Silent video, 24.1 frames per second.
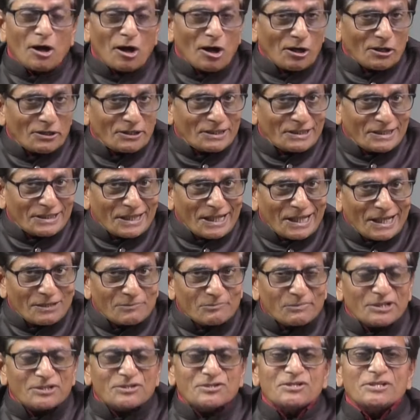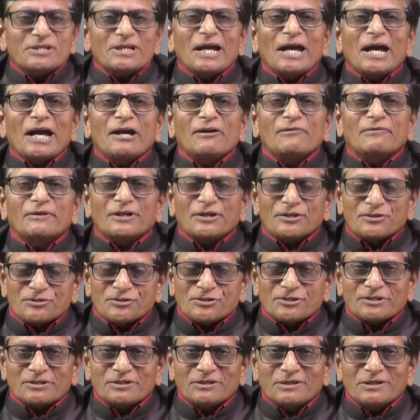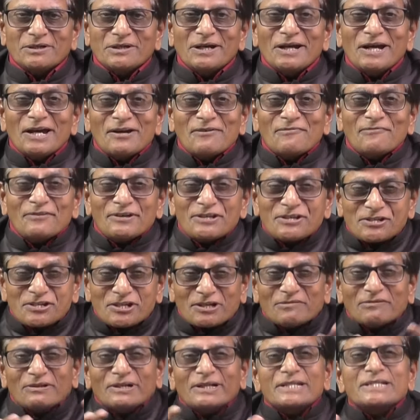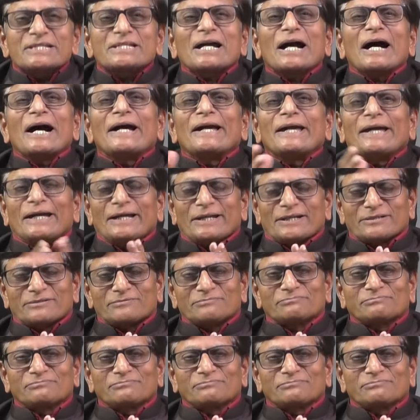or 10 months average, whichever is higher.